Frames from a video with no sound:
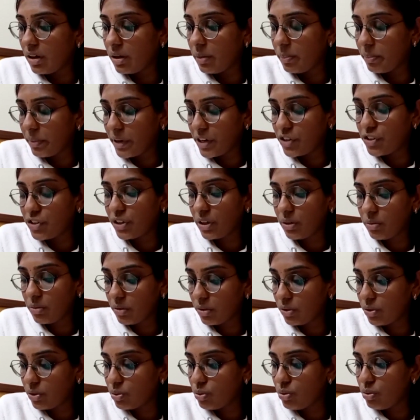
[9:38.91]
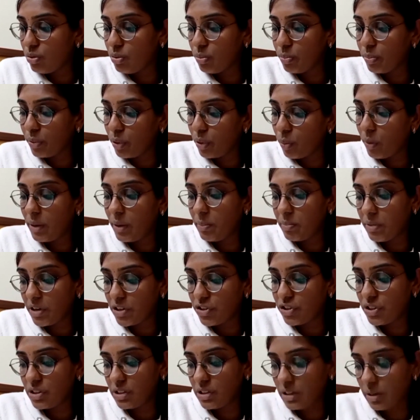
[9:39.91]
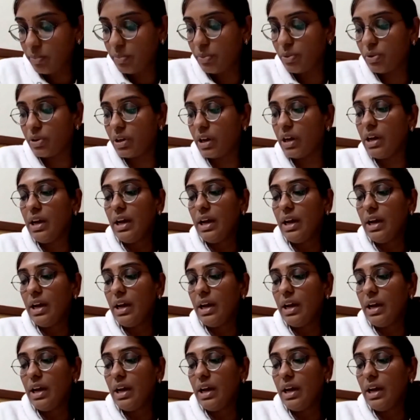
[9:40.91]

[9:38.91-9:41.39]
pressure to provide pressure support.